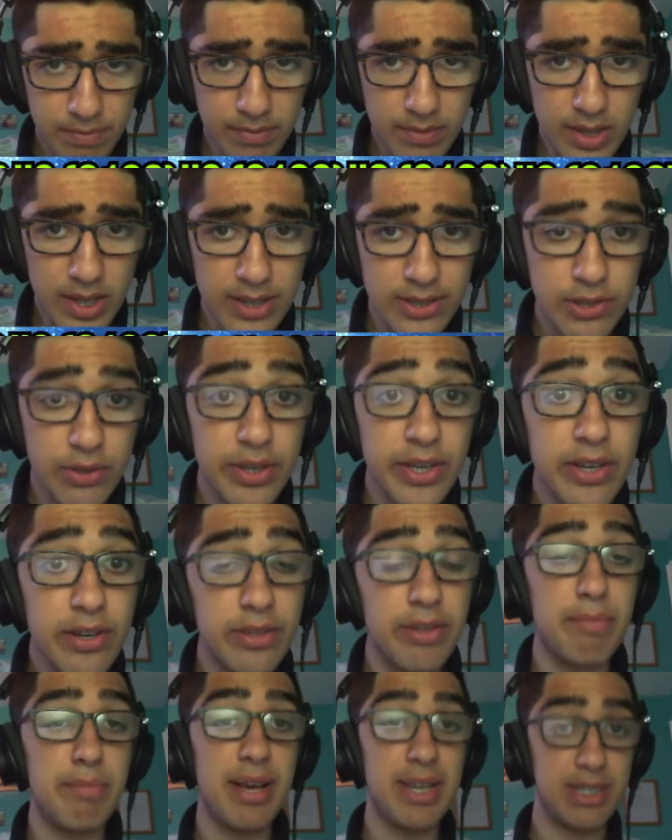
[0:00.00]
So here
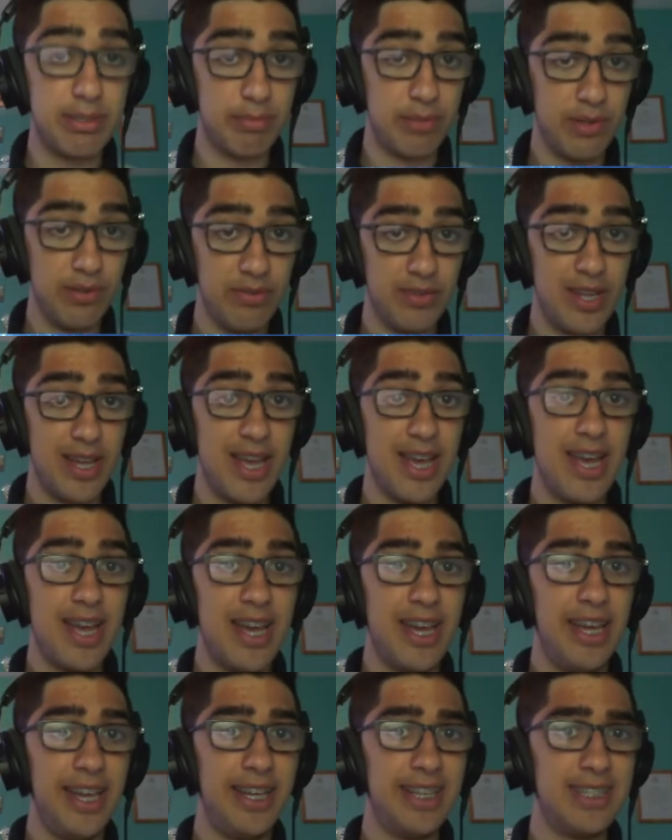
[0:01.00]
the best move
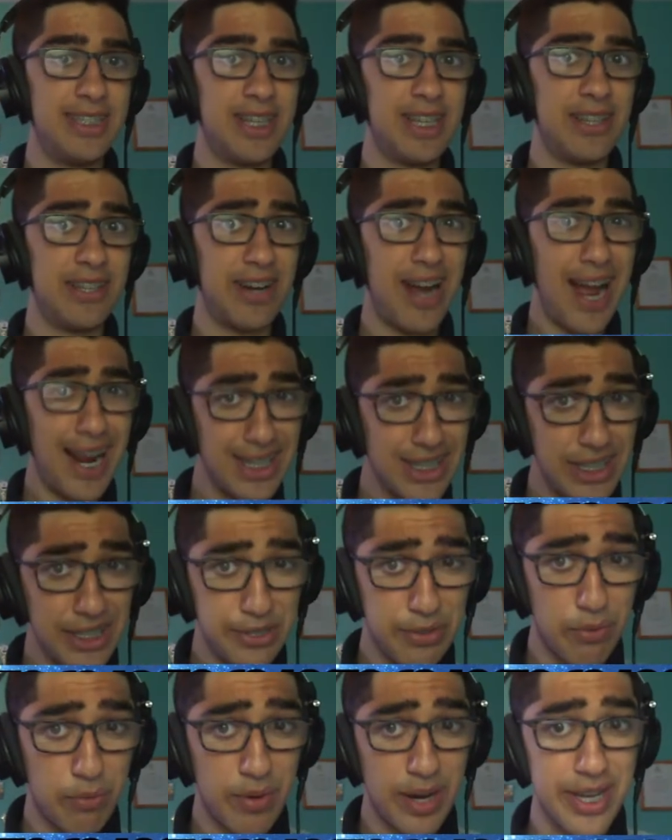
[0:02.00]
is there actually is
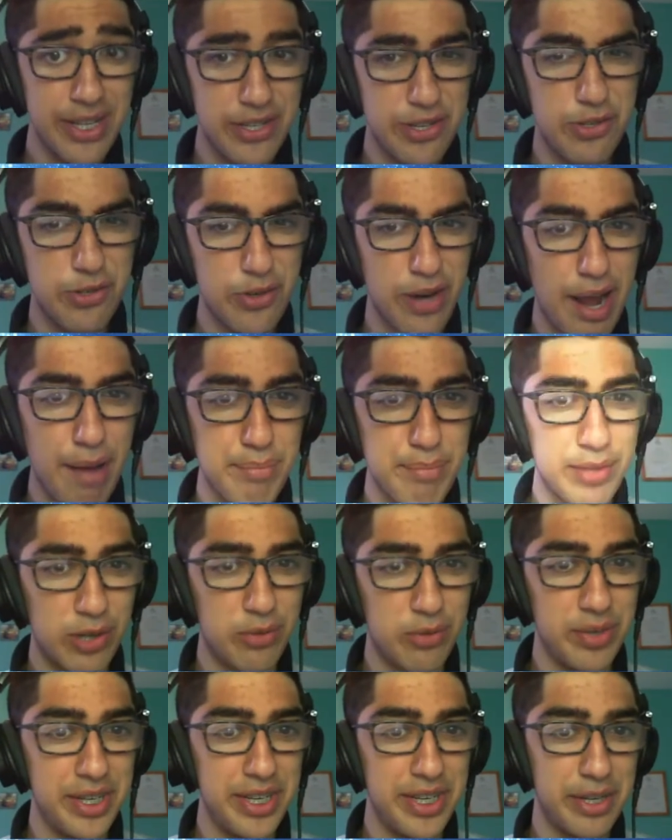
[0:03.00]
a way to trap the
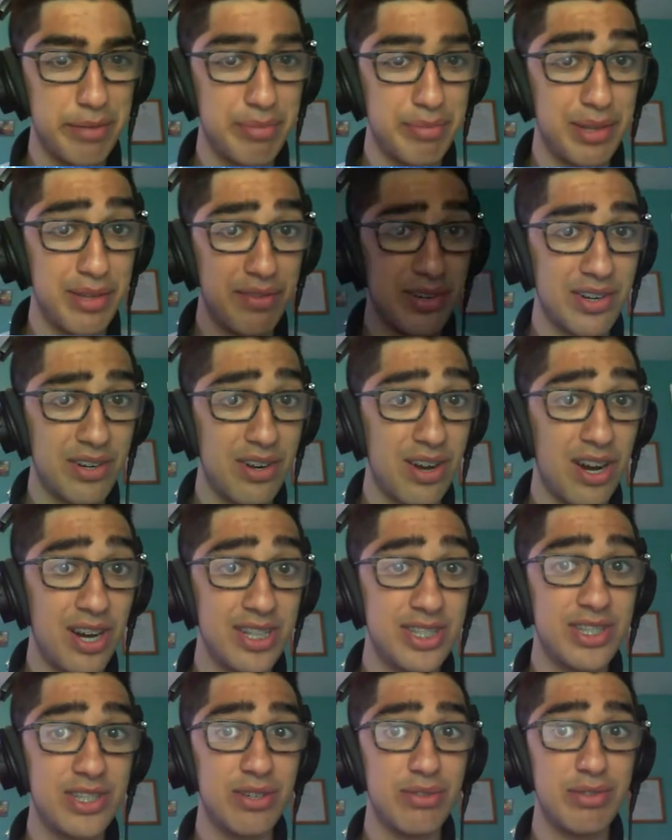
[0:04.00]
queen here, believe it or
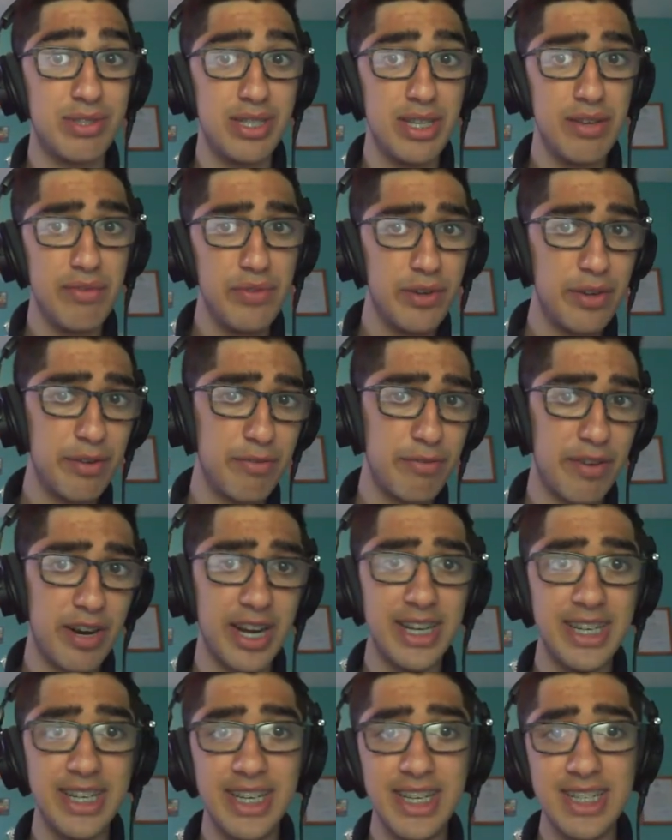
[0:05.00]
not. So see if you can
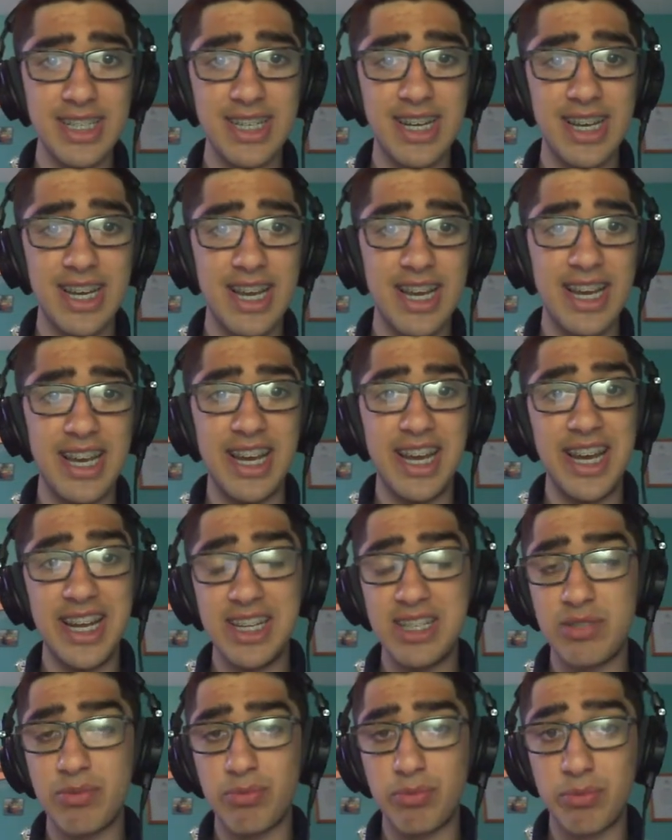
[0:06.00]
find it. It
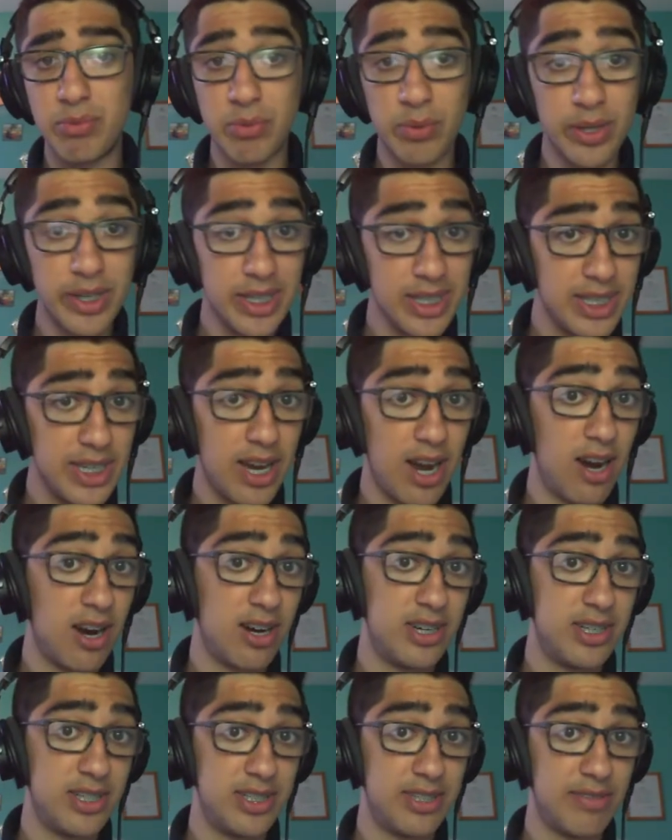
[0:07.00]
is really
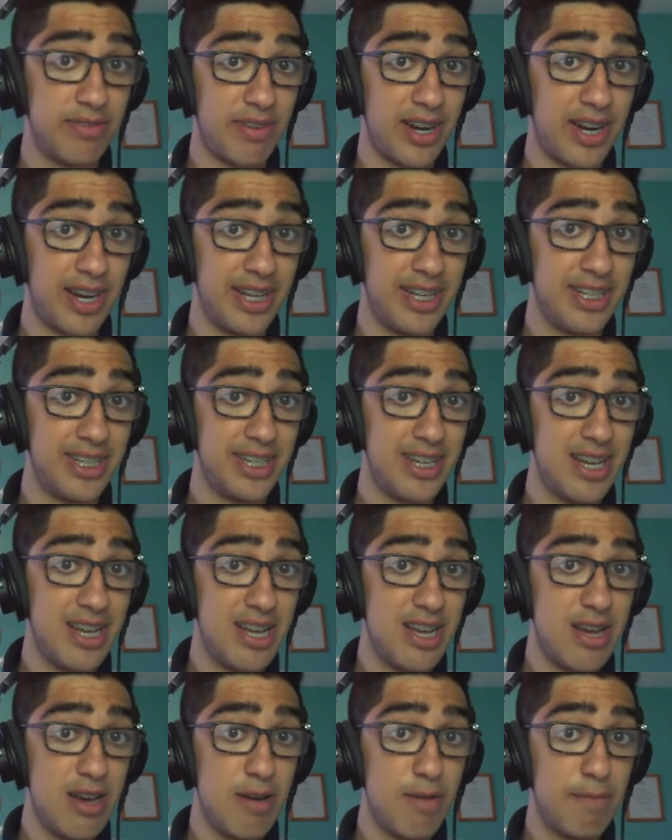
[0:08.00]
hard to find,
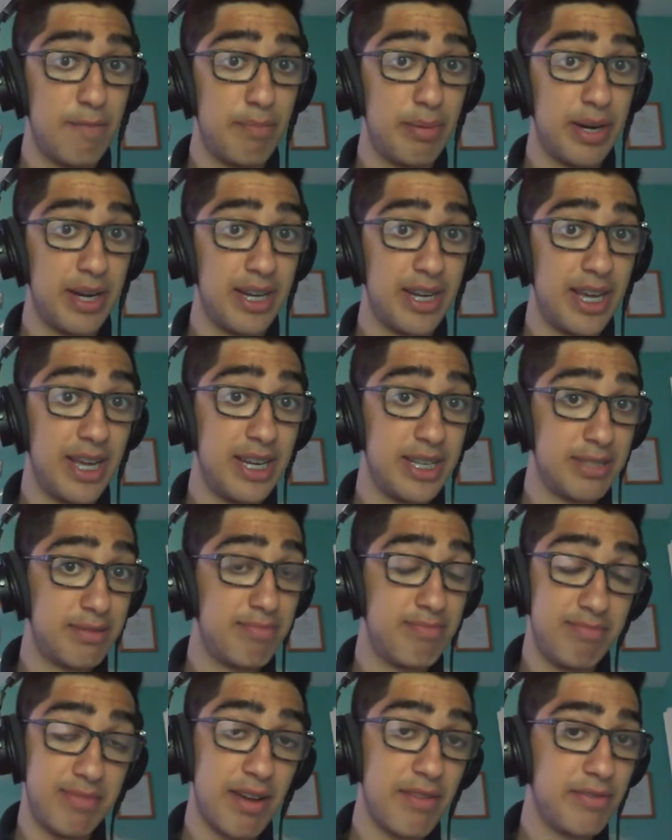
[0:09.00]
but it is
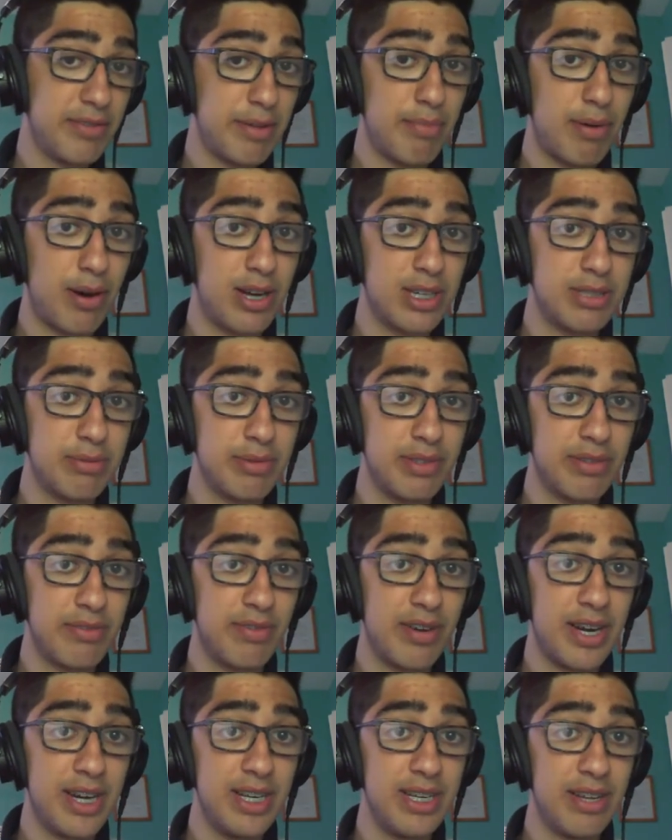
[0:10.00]
definitely possible to
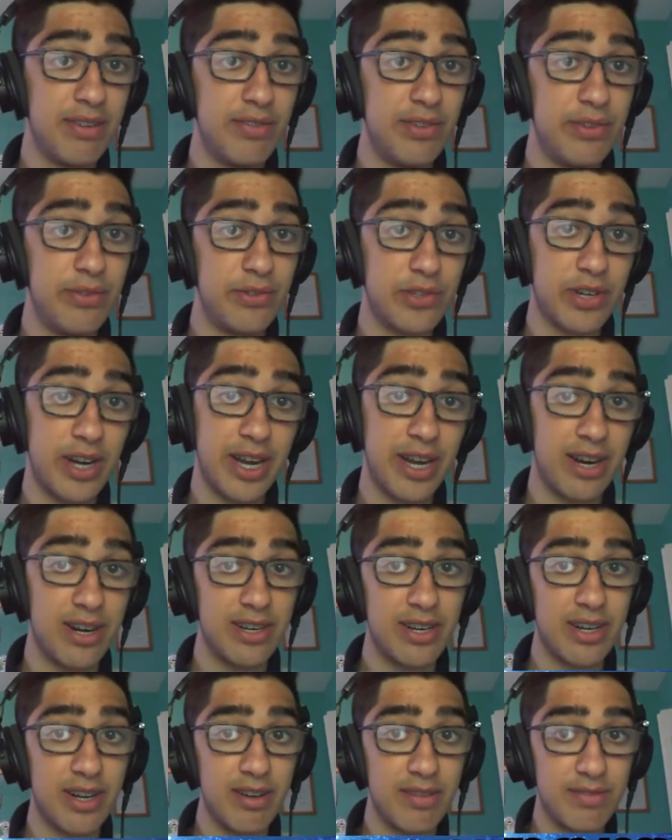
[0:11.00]
find if you try hard
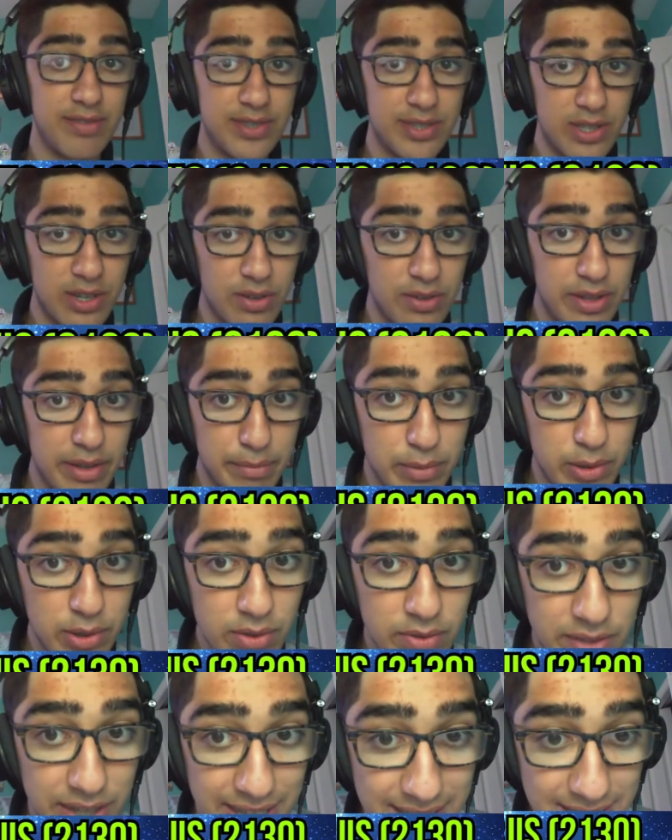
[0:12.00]
enough. So the
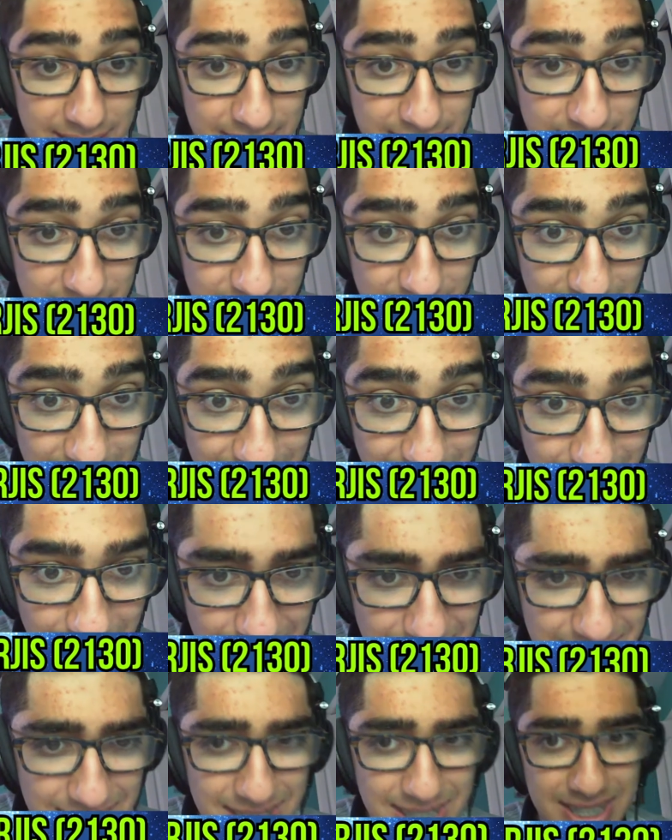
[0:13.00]
move is
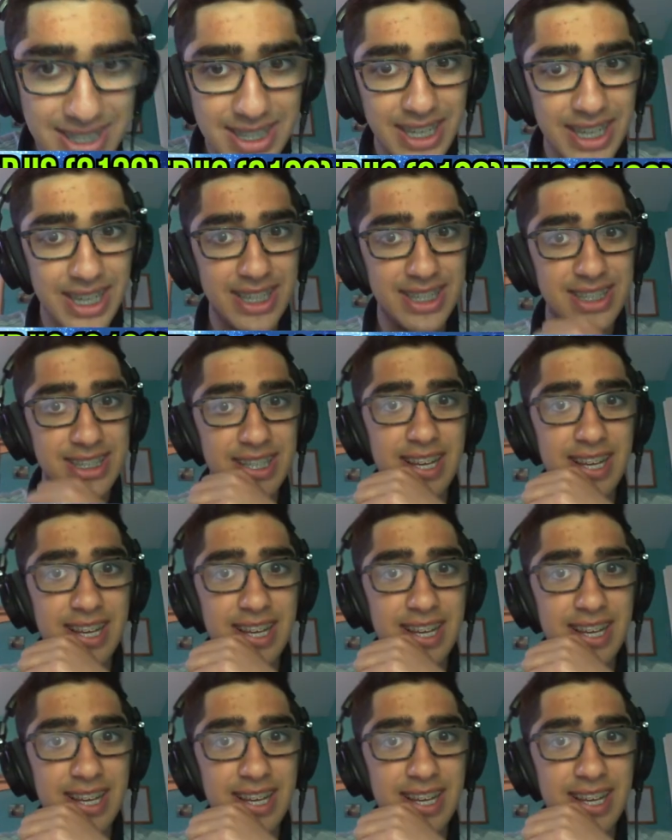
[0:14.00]
knight c6.